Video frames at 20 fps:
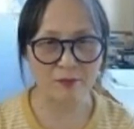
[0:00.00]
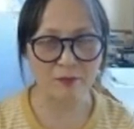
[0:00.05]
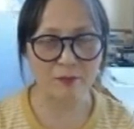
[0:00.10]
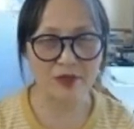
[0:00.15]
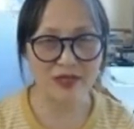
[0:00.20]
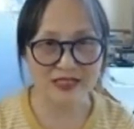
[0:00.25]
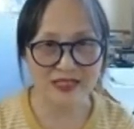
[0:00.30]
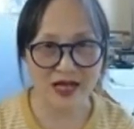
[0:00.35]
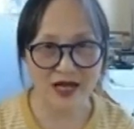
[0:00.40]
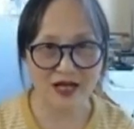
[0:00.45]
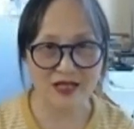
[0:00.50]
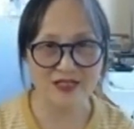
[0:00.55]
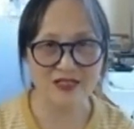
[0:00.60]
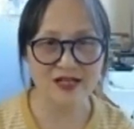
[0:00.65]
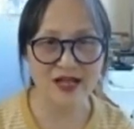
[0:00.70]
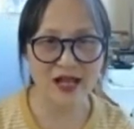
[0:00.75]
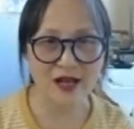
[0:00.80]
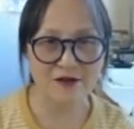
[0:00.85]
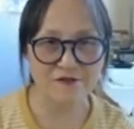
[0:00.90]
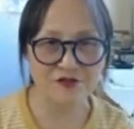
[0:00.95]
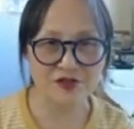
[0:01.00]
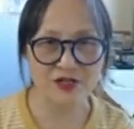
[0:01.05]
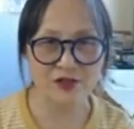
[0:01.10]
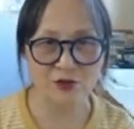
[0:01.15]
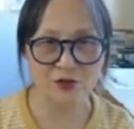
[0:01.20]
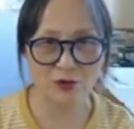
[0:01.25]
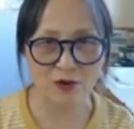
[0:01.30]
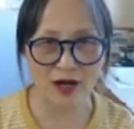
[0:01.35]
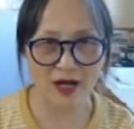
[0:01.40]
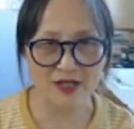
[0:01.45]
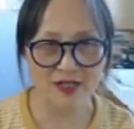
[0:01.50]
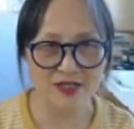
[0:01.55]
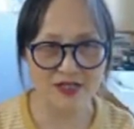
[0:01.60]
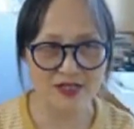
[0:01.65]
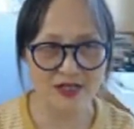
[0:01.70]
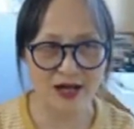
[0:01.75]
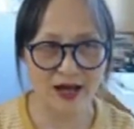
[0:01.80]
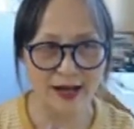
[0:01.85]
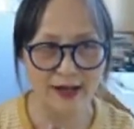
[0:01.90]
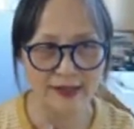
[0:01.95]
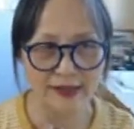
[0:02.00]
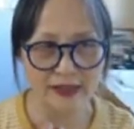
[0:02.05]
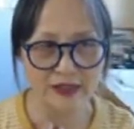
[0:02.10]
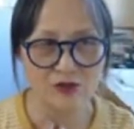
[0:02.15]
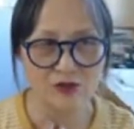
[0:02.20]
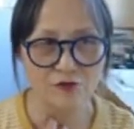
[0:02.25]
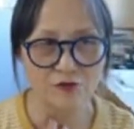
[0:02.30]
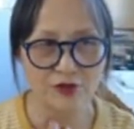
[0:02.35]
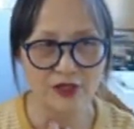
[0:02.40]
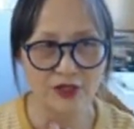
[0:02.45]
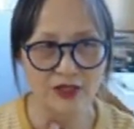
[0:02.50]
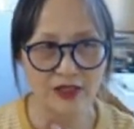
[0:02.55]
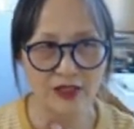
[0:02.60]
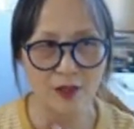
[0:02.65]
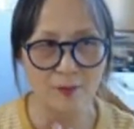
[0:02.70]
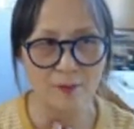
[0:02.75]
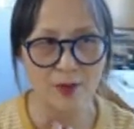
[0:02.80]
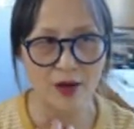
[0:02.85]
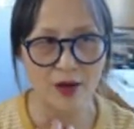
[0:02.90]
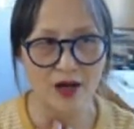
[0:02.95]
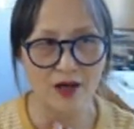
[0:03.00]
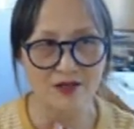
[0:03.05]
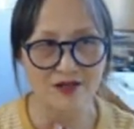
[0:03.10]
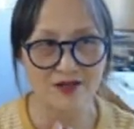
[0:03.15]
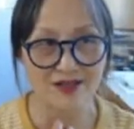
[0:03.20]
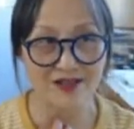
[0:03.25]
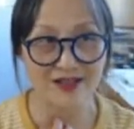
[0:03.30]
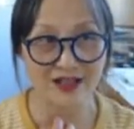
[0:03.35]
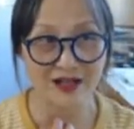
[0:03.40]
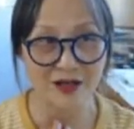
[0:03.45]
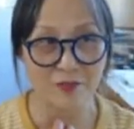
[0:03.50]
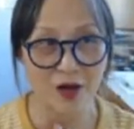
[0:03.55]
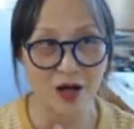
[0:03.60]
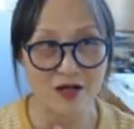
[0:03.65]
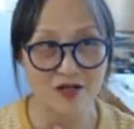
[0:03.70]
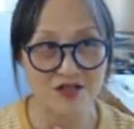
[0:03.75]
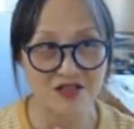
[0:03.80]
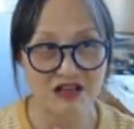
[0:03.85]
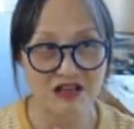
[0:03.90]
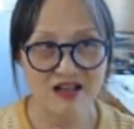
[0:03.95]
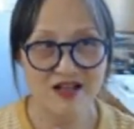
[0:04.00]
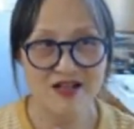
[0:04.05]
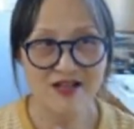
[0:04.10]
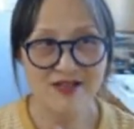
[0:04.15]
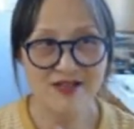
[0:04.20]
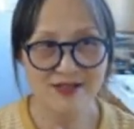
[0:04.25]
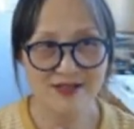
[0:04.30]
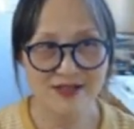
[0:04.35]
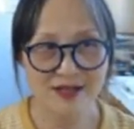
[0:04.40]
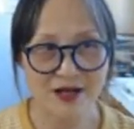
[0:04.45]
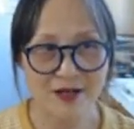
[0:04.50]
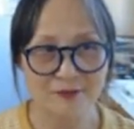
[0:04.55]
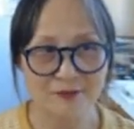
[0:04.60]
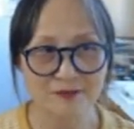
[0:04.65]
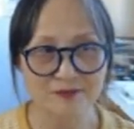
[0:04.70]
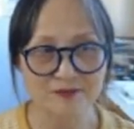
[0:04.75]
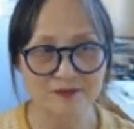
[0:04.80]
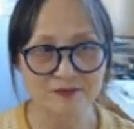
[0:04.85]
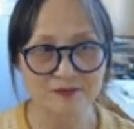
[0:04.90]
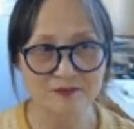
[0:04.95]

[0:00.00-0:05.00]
besides left and right, I need to think about some